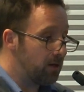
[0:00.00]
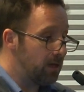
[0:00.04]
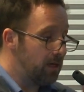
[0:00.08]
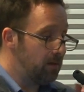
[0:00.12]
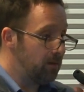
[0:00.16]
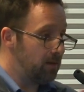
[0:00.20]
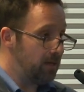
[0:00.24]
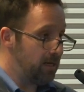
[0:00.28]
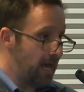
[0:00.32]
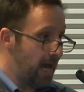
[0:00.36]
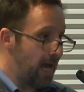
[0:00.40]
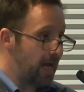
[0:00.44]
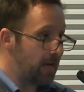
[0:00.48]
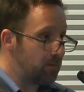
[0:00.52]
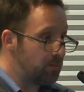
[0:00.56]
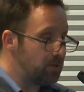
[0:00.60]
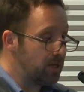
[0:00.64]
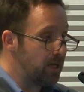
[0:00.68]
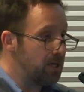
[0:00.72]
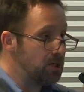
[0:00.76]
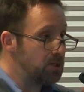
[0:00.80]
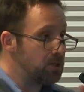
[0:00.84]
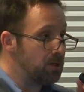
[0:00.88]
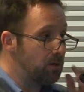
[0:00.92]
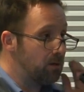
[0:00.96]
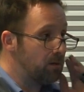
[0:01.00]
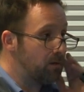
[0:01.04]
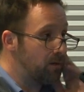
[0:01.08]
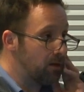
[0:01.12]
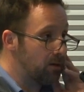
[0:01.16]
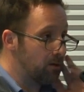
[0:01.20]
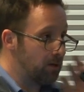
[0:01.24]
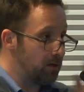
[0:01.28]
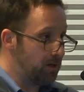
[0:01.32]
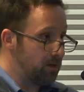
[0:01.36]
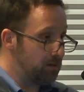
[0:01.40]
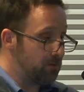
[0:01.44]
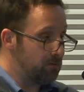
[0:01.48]
in the adaptation
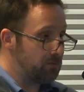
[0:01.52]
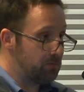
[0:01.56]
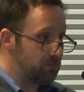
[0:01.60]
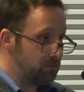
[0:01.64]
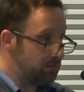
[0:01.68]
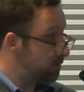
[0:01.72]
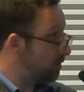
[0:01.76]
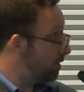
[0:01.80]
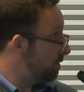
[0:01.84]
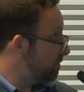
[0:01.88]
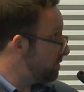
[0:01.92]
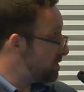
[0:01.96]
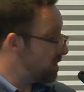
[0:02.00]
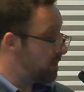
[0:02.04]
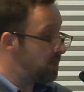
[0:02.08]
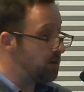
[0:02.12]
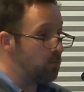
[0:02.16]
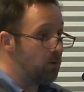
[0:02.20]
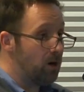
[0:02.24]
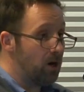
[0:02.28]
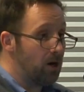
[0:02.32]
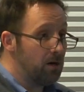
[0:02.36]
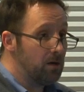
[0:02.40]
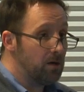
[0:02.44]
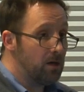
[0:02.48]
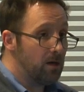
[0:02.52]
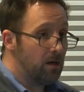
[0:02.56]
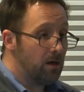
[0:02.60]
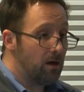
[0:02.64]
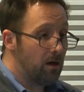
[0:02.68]
theory of cinema,